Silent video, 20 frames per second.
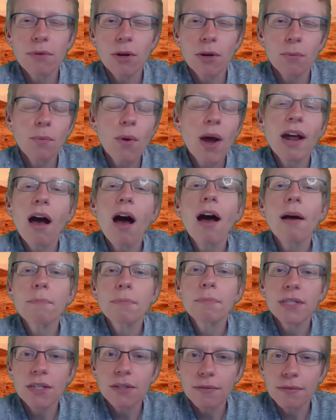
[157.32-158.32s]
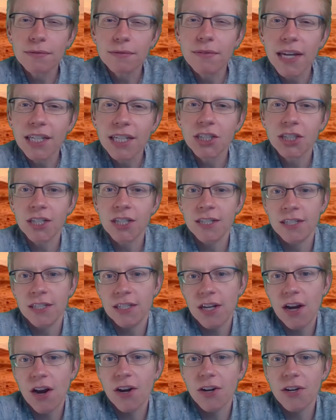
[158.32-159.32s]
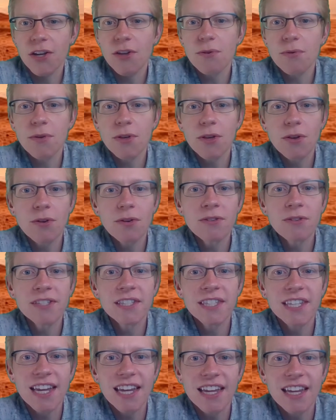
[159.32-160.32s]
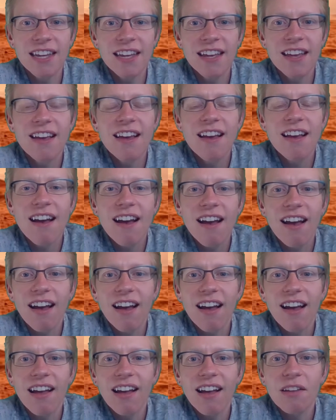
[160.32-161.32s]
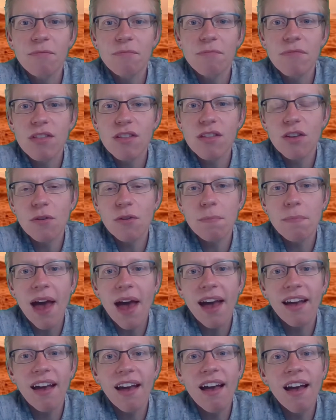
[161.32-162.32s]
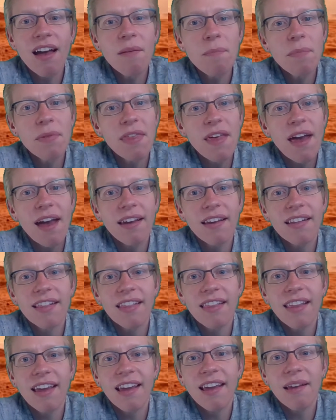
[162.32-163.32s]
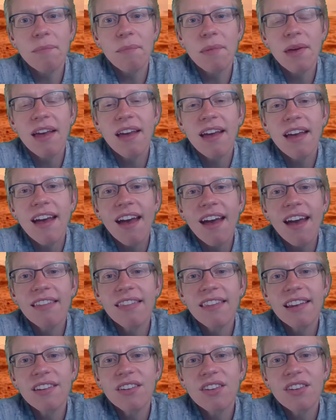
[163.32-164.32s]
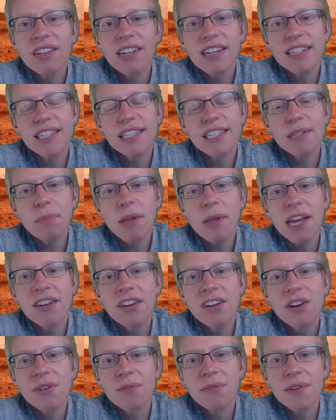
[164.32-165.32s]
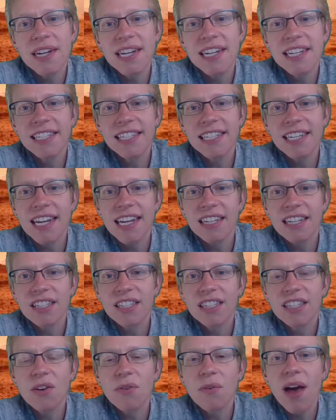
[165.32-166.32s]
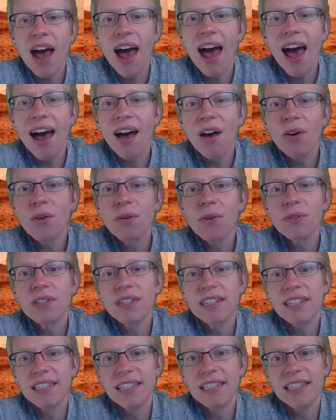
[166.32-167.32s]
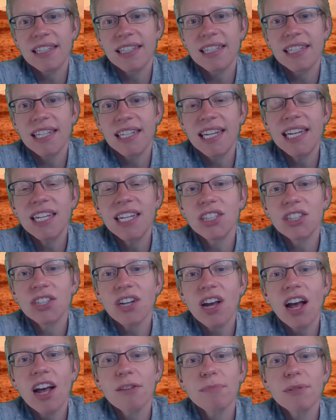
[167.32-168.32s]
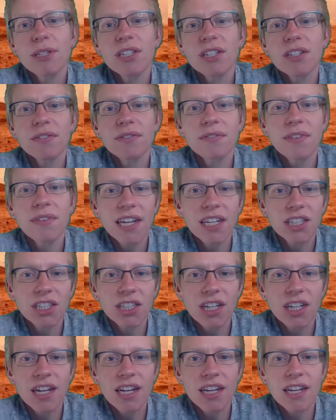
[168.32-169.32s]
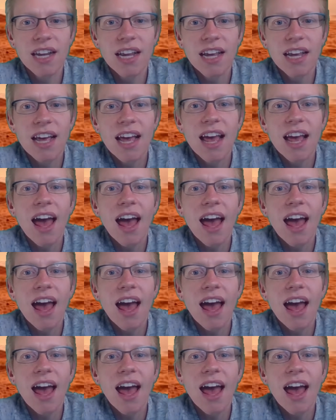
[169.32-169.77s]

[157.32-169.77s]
what observations are you using to back up that claim? And then you'll explain your reasoning. So how does each observation